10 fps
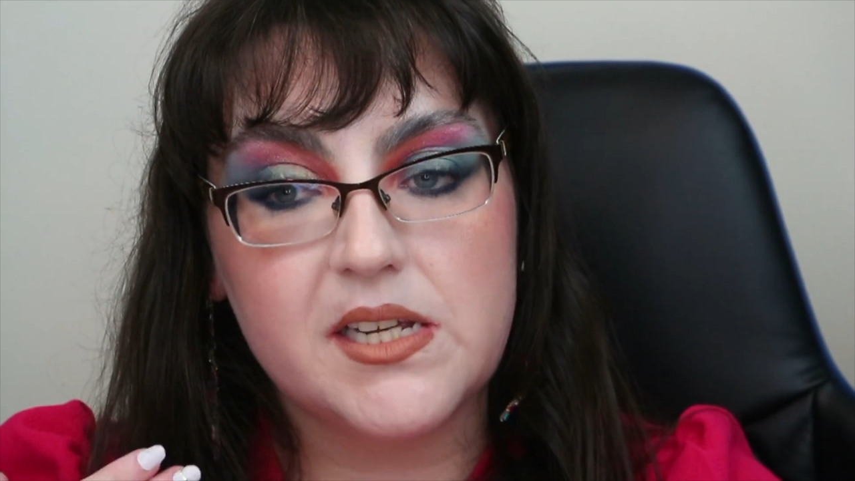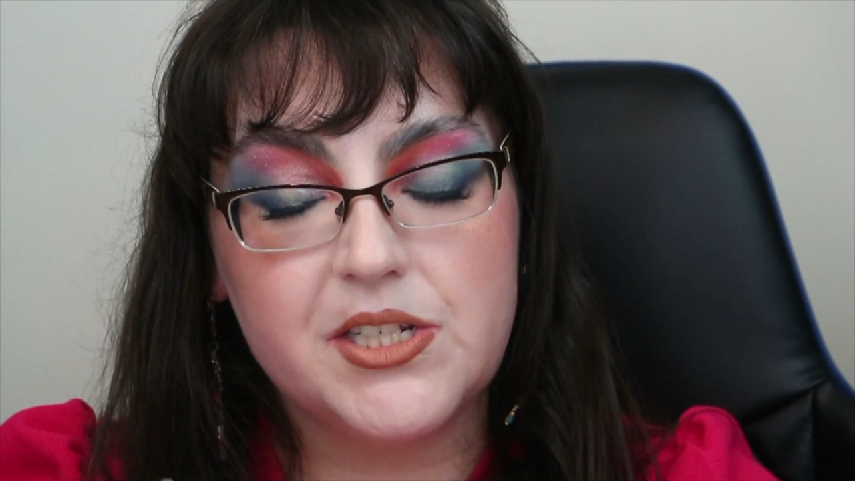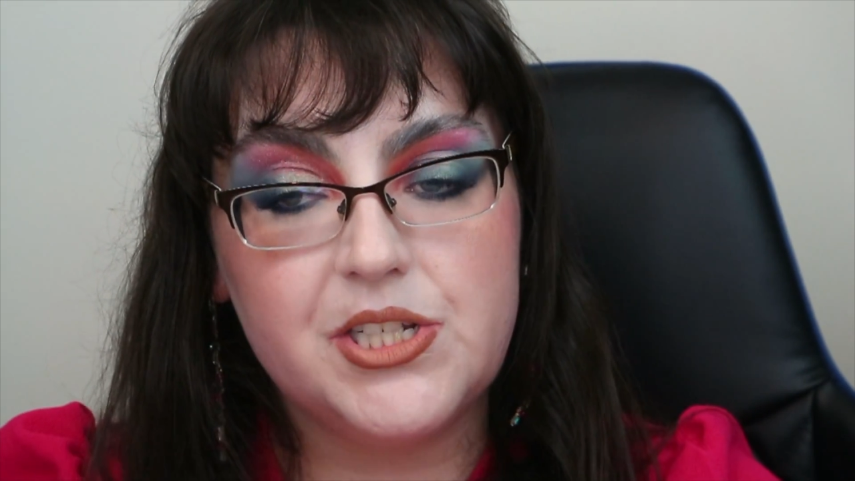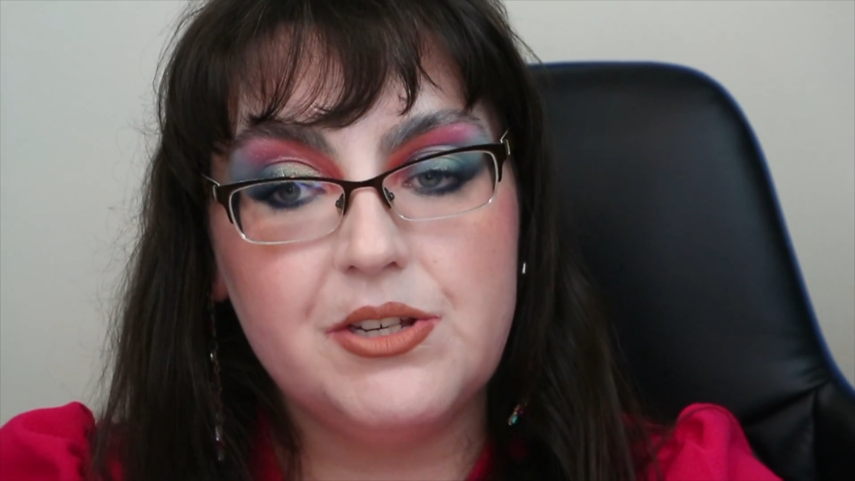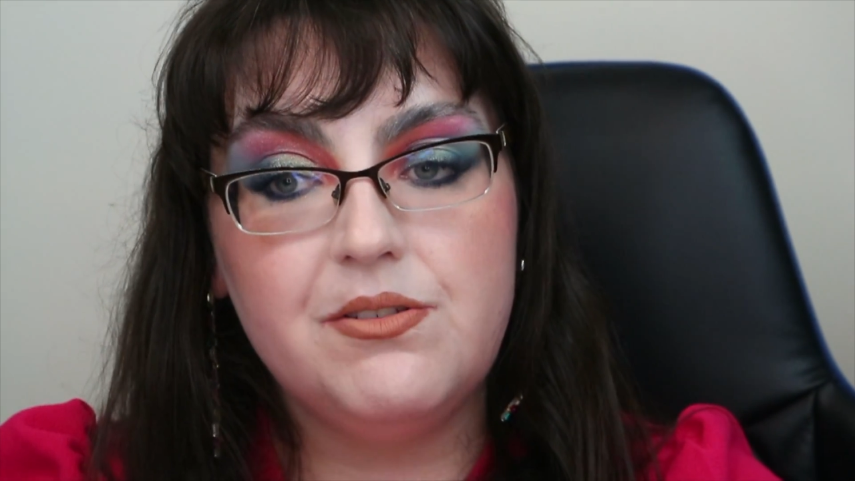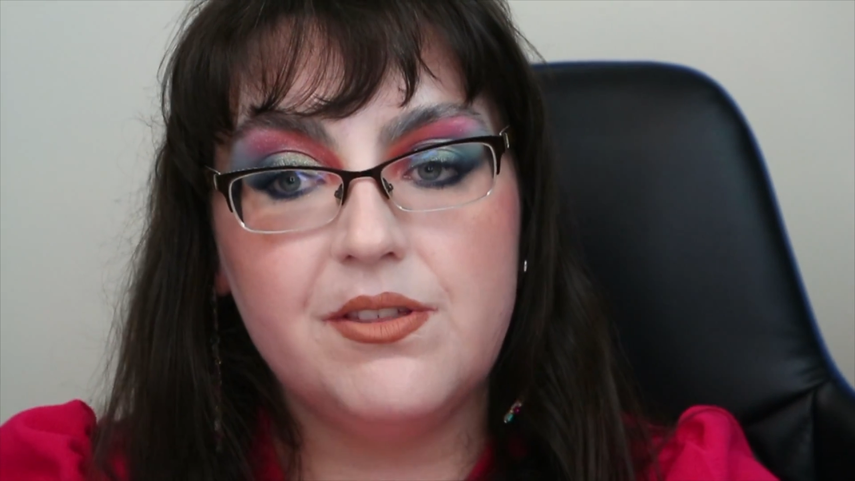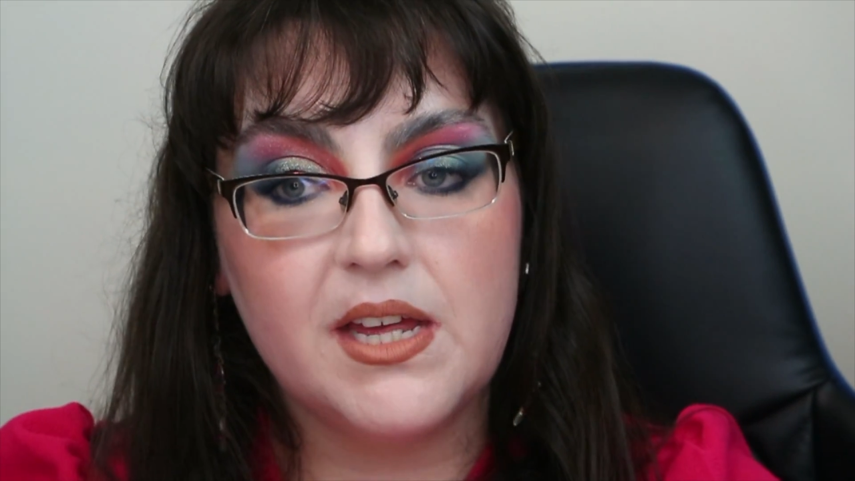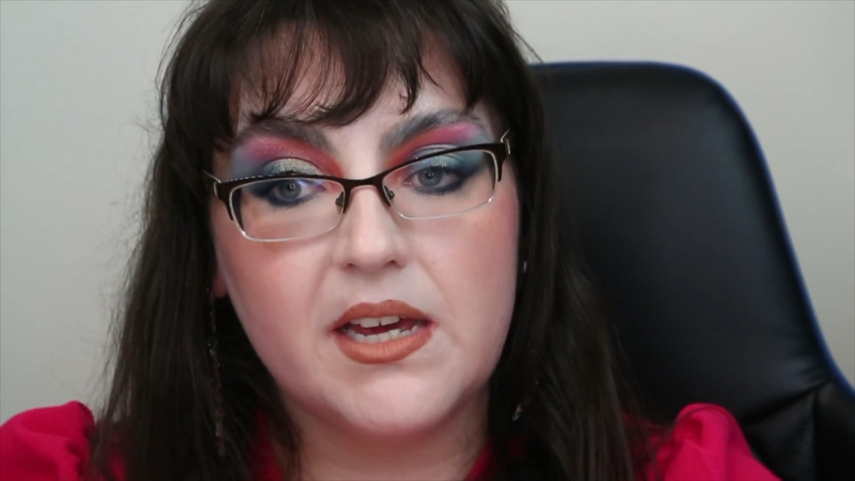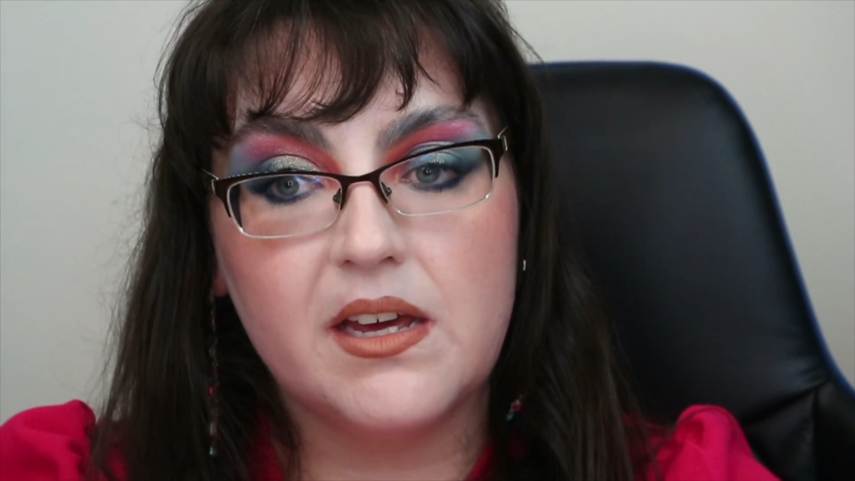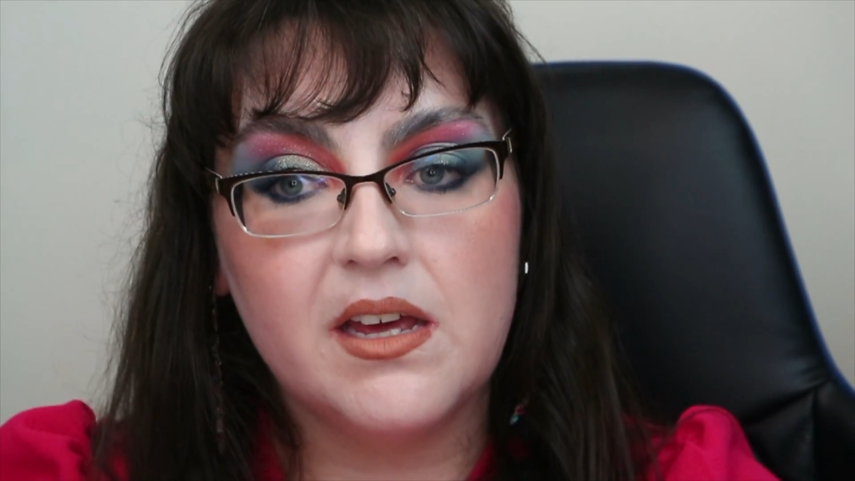I do
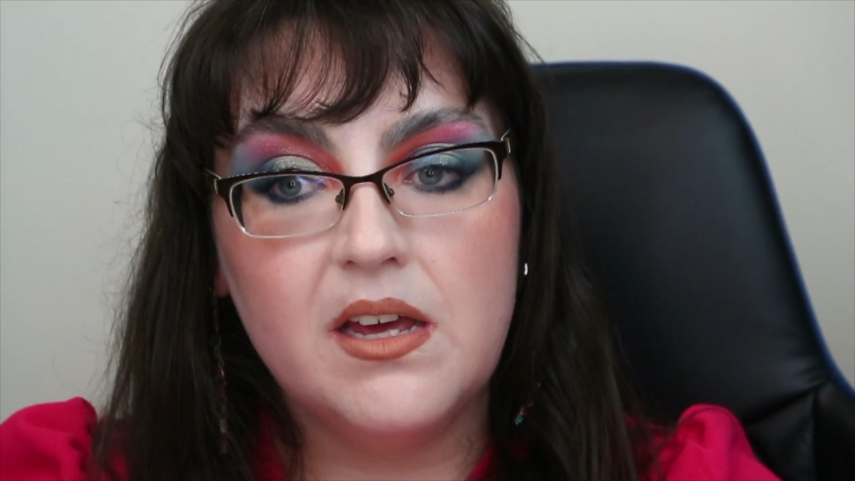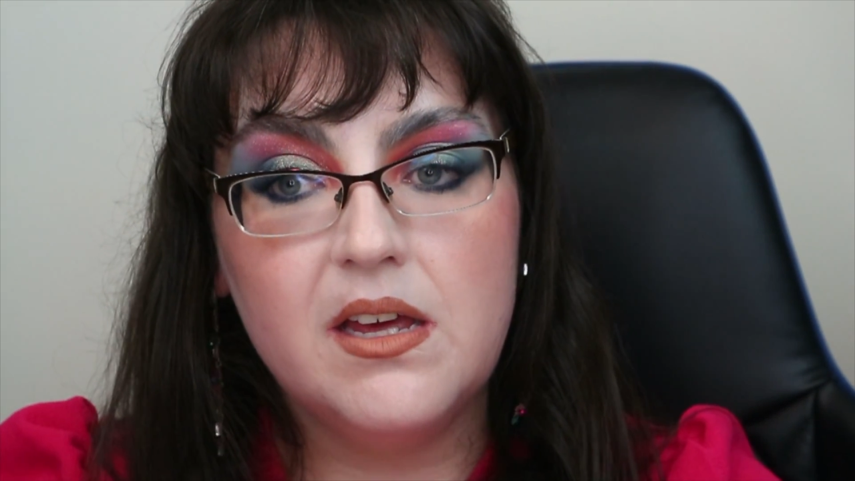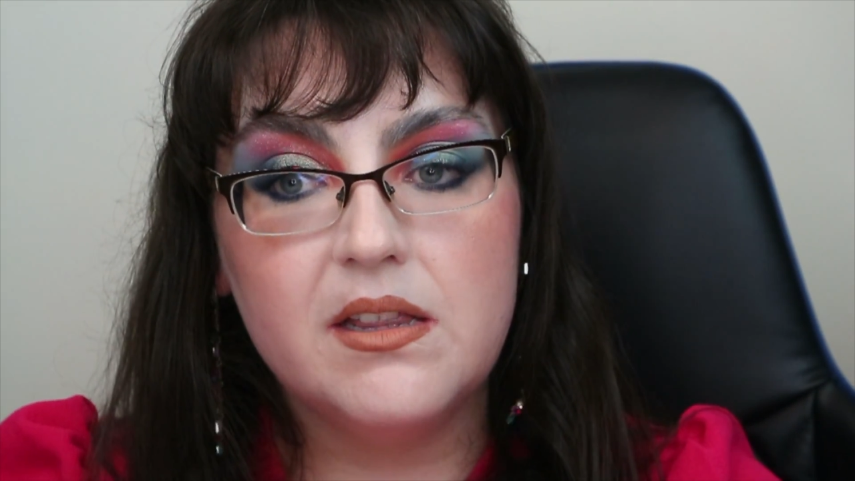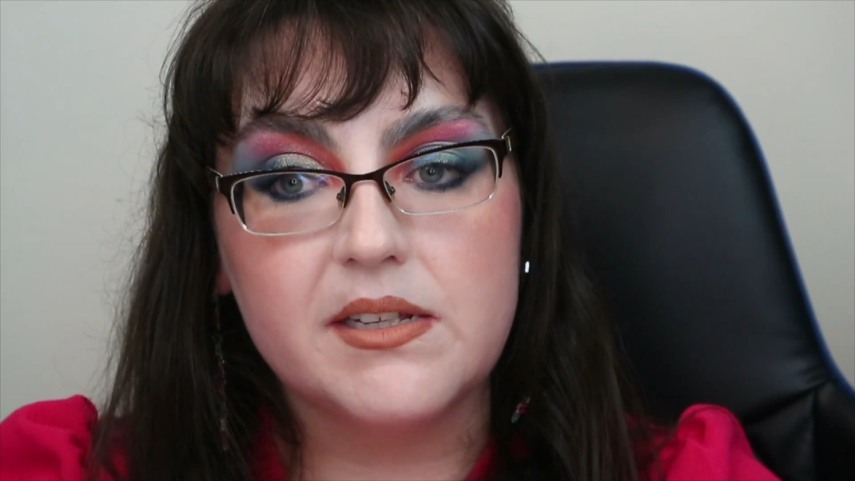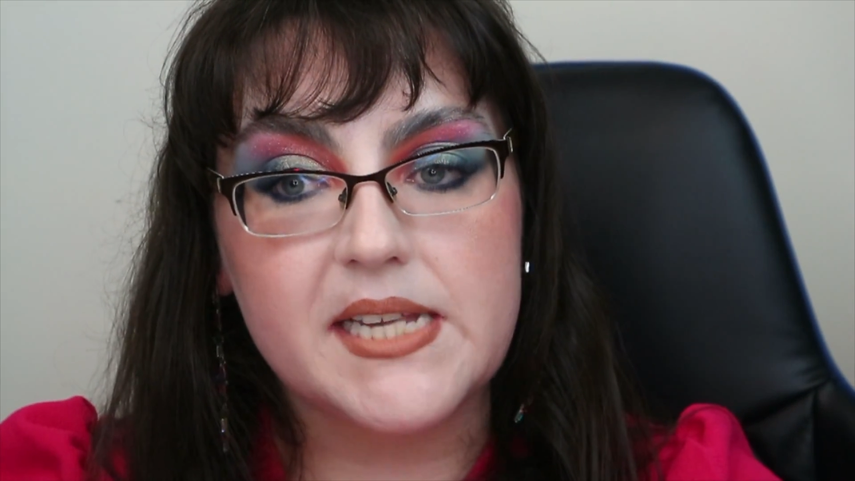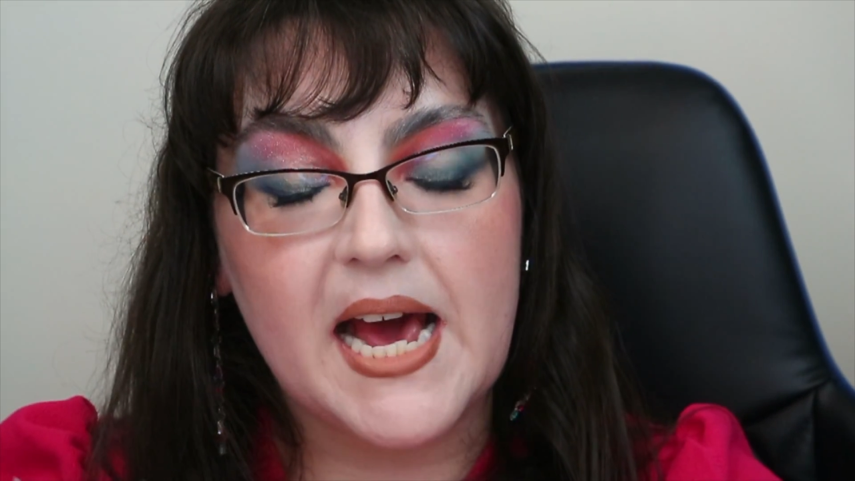think there's